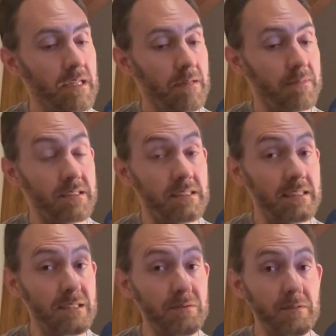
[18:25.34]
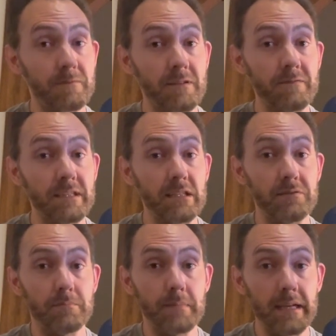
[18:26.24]
But this was a fun video
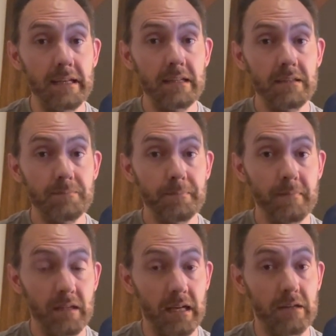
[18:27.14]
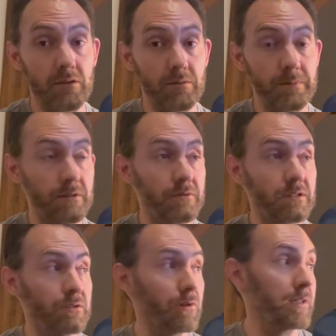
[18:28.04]
to make. I hope you
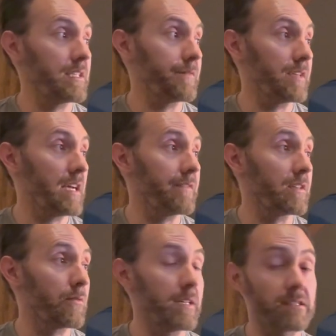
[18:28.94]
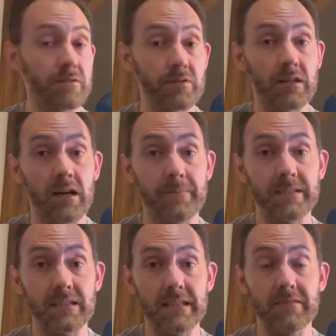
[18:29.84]
enjoyed it. If you have any questions or
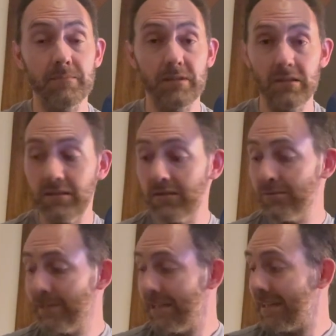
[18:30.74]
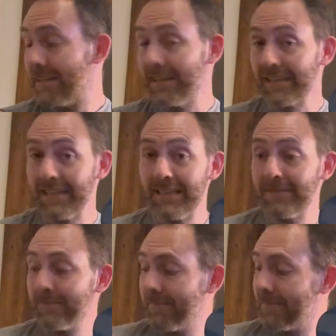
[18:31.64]
comments, leave them below.
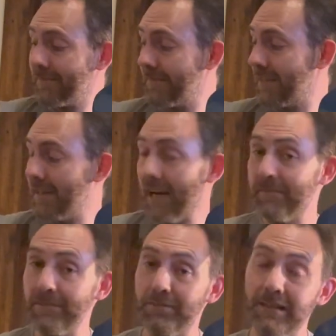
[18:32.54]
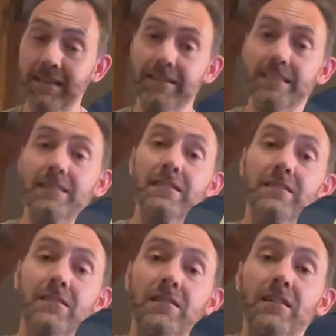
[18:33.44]
Again, I've been playing this
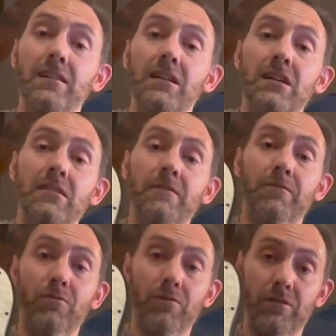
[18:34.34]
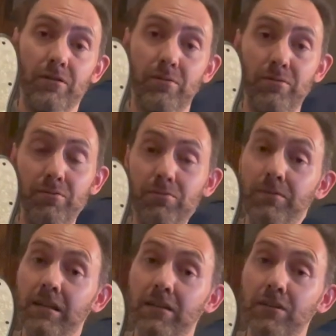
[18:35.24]
guitar for
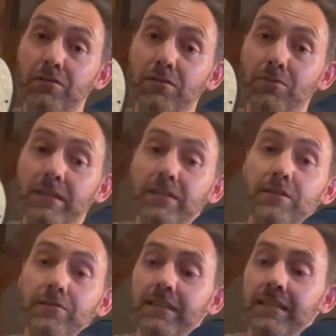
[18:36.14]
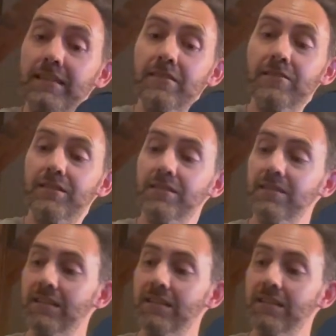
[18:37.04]
getting close to 22 years.